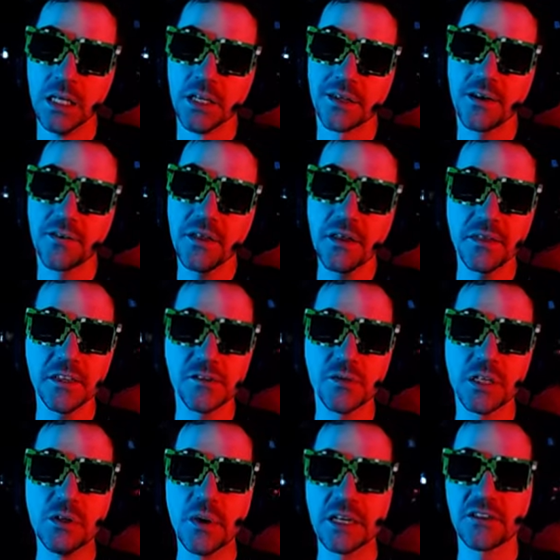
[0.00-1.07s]
Now, I think this
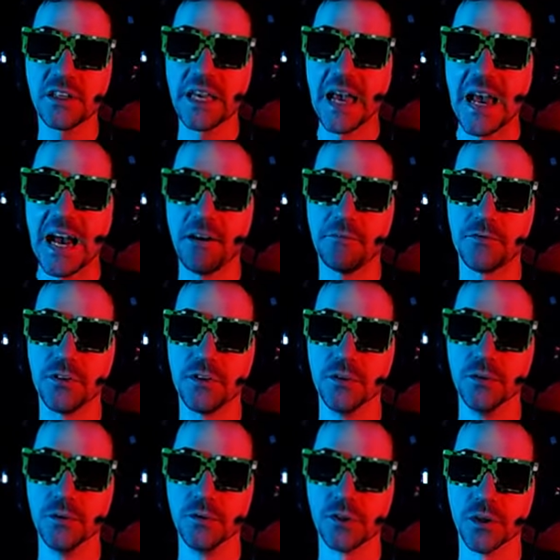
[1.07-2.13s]
one you actually have to
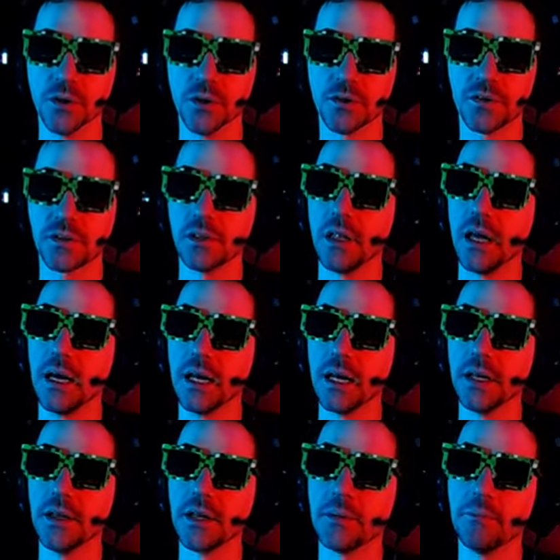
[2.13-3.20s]
use Earth
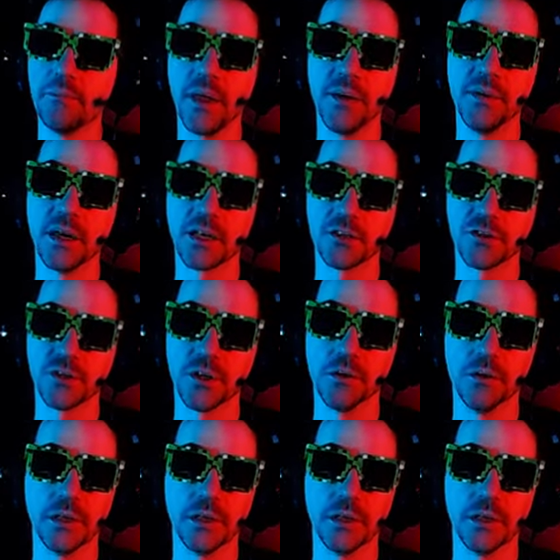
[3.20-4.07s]
Slide, and maybe I can show you